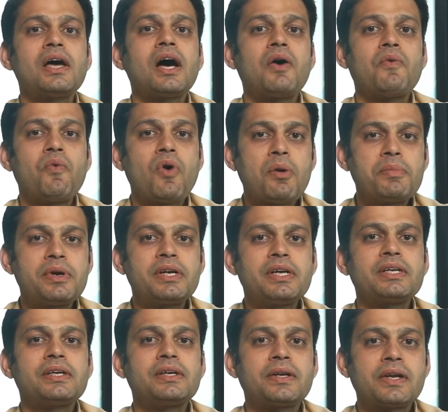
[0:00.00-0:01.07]

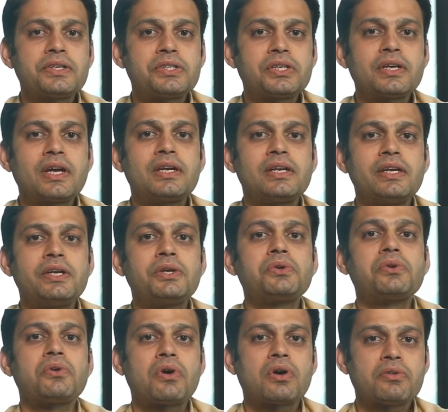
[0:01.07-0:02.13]
vomiting, retching, and leading to
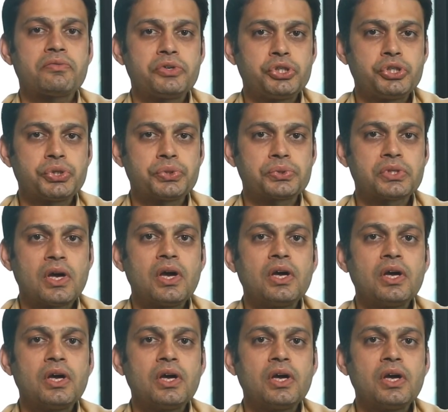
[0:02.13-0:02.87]
a lot of issues.